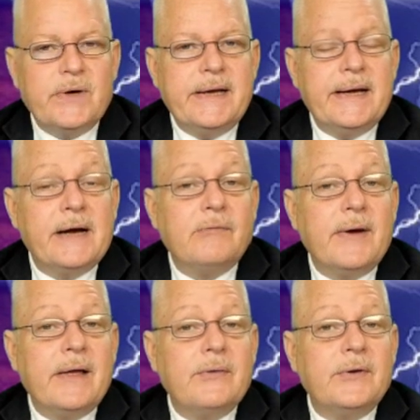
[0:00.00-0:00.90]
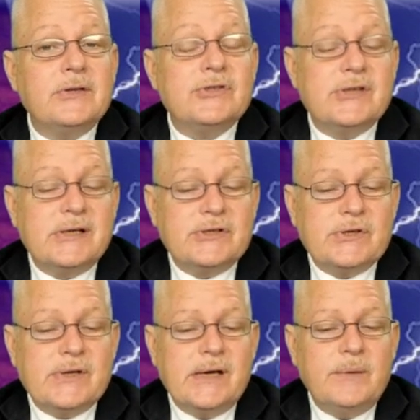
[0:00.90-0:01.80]
rain at around
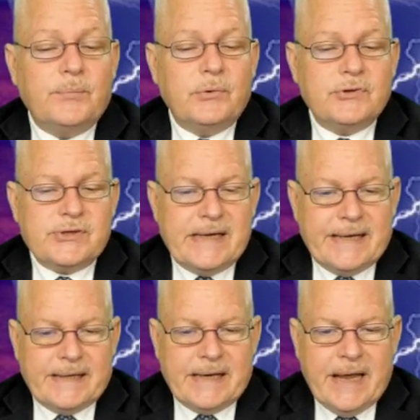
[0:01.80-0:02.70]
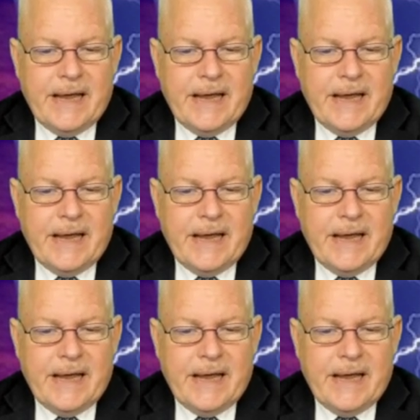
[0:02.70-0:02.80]
60%.